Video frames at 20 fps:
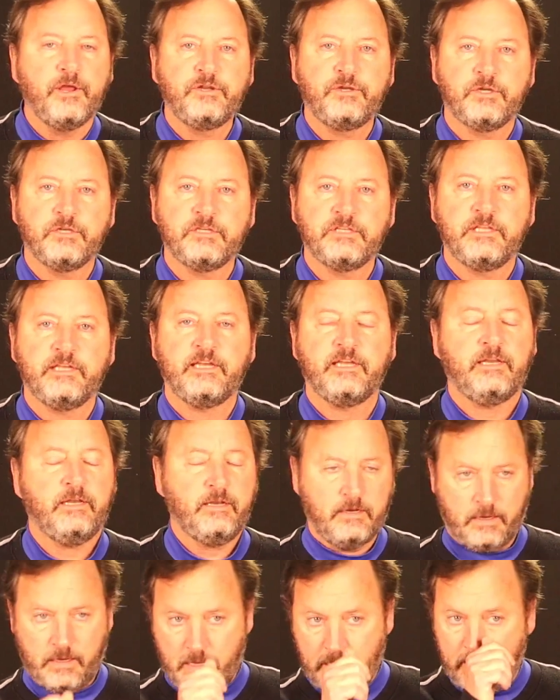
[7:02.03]
interesting
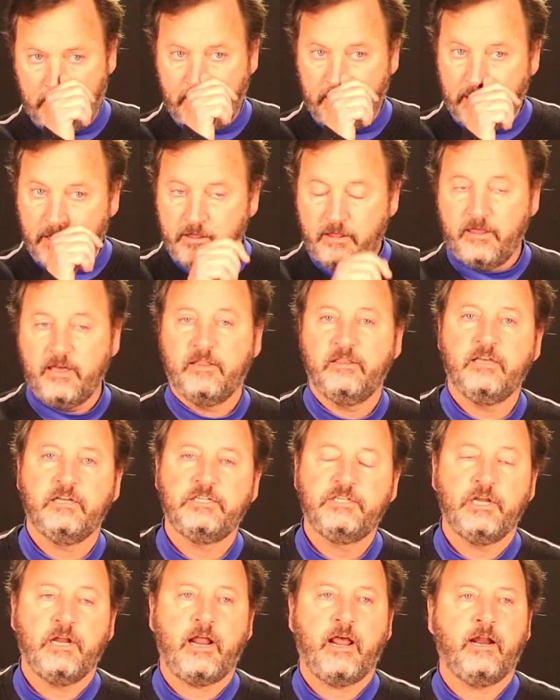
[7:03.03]
than the
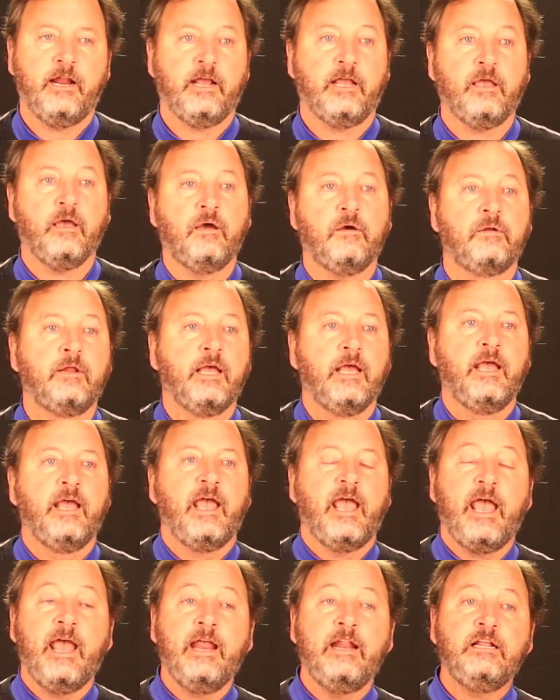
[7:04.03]
genetic code.
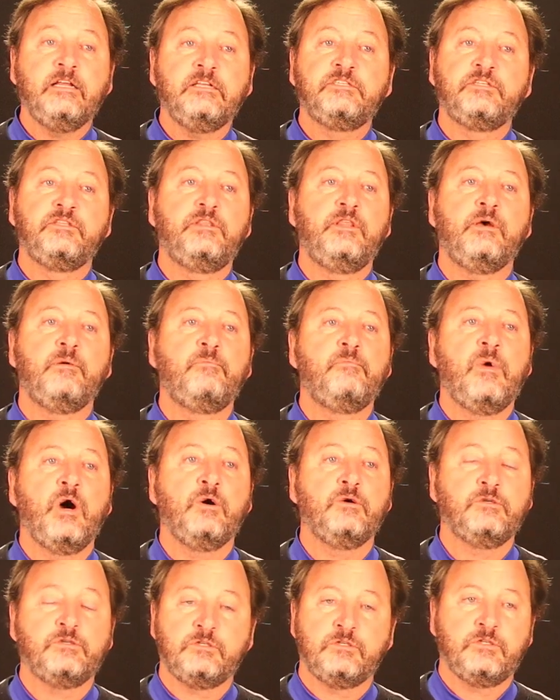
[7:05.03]
And it's
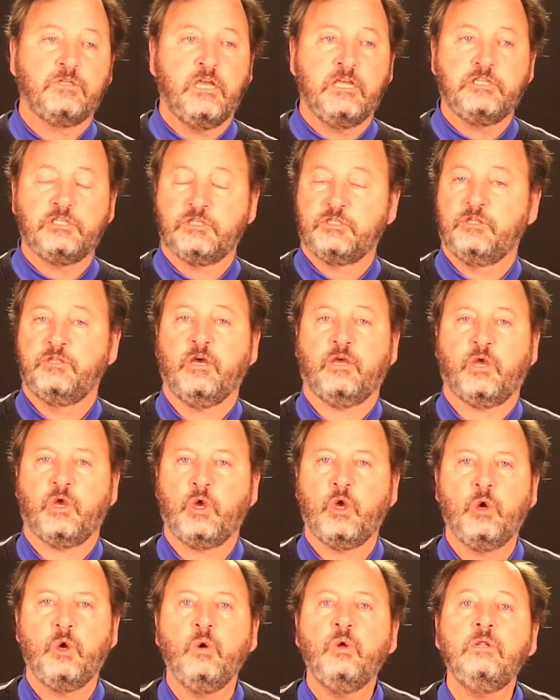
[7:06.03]
the
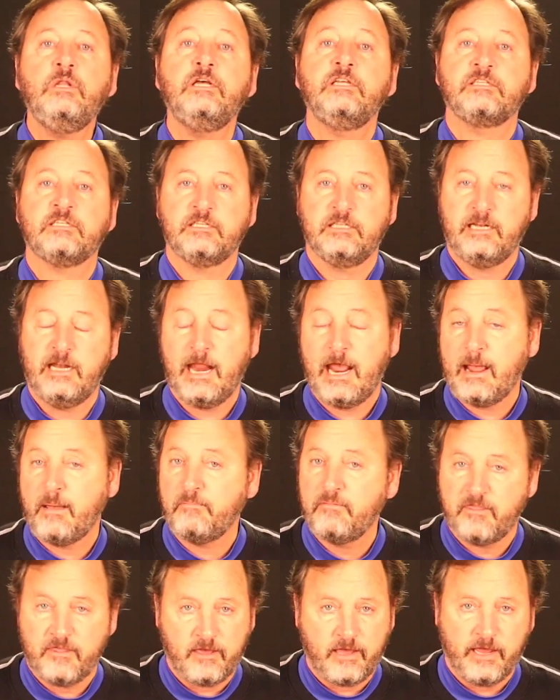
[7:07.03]
coolest
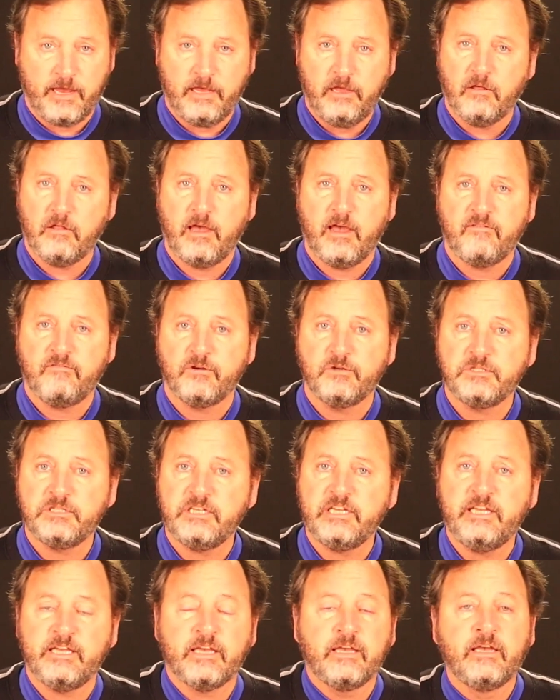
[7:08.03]
damn thing you'll ever
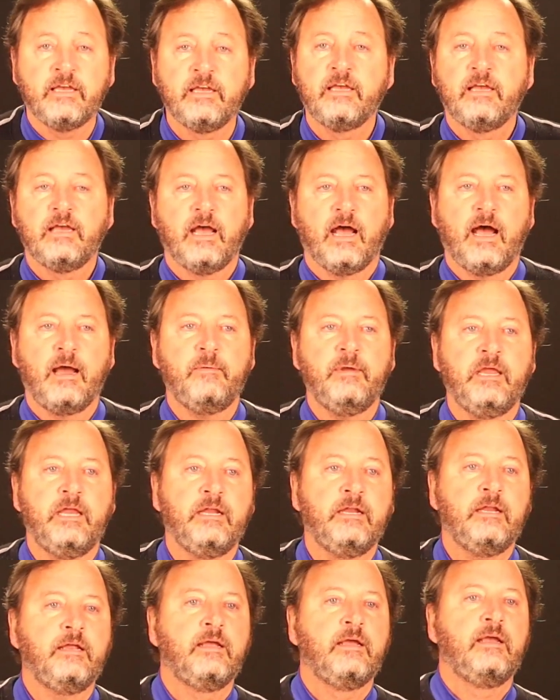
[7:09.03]
see. I
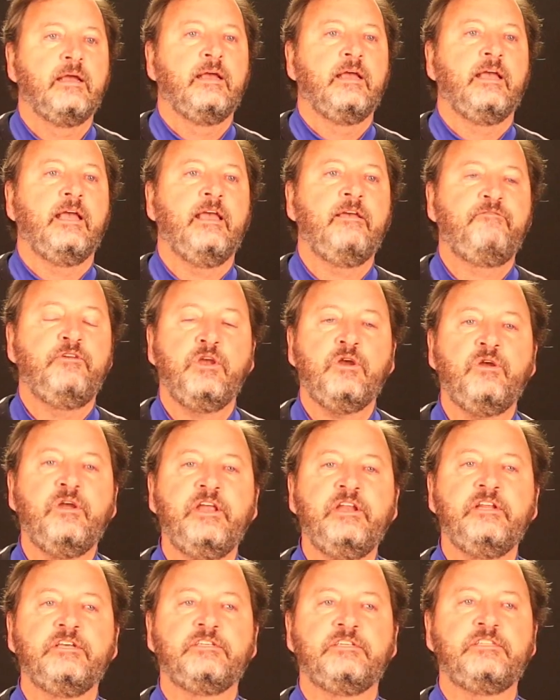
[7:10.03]
mean, if you're
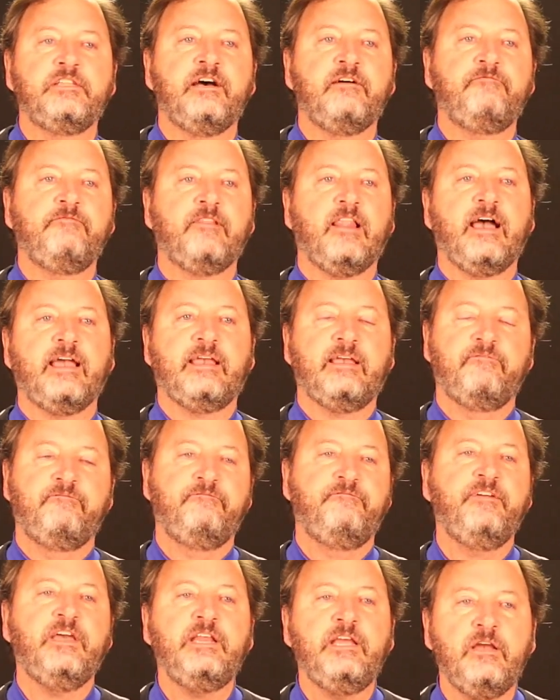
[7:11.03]
into stuff like
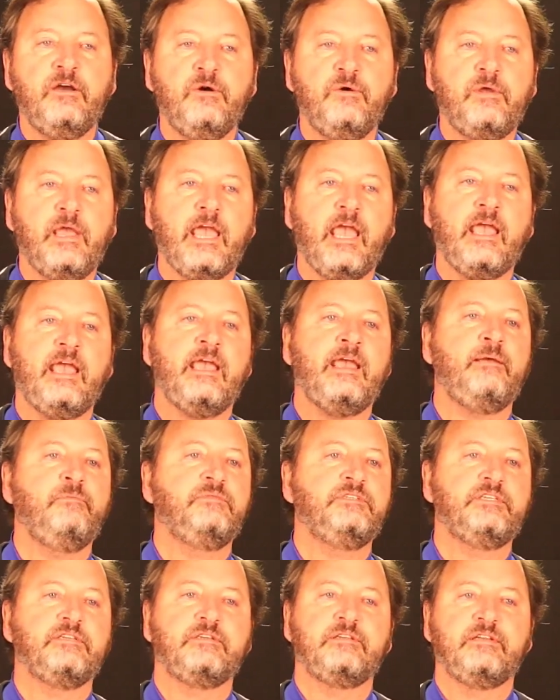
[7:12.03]
video
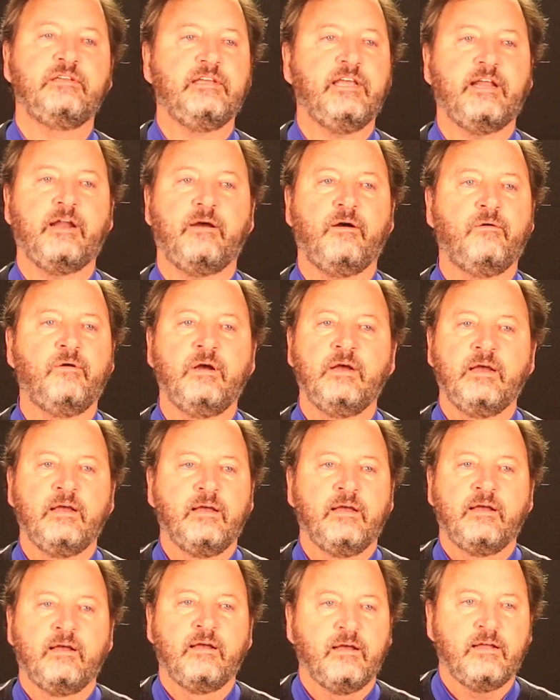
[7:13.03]
games and, you know,
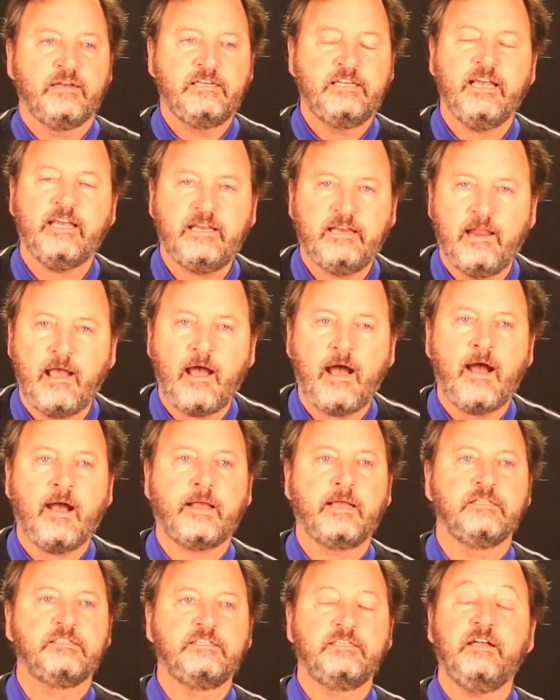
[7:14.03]

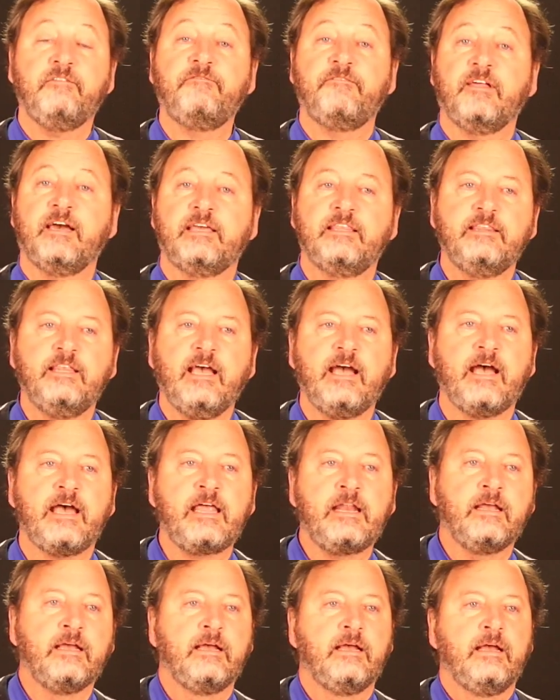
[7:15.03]
TikTok and stuff like
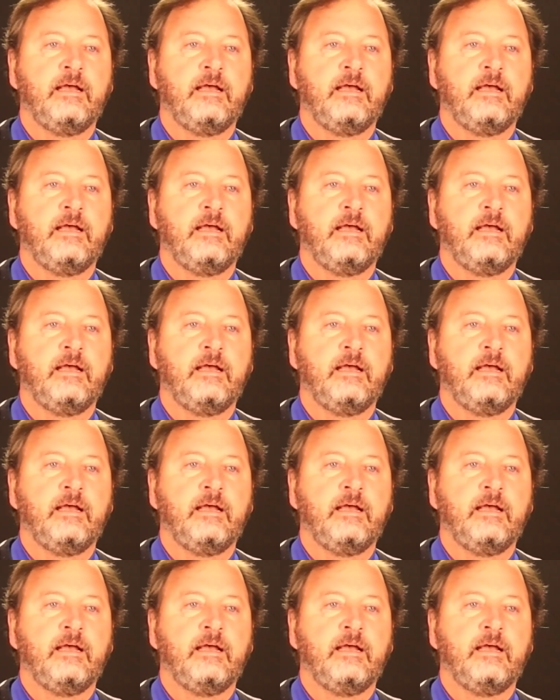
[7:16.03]
that,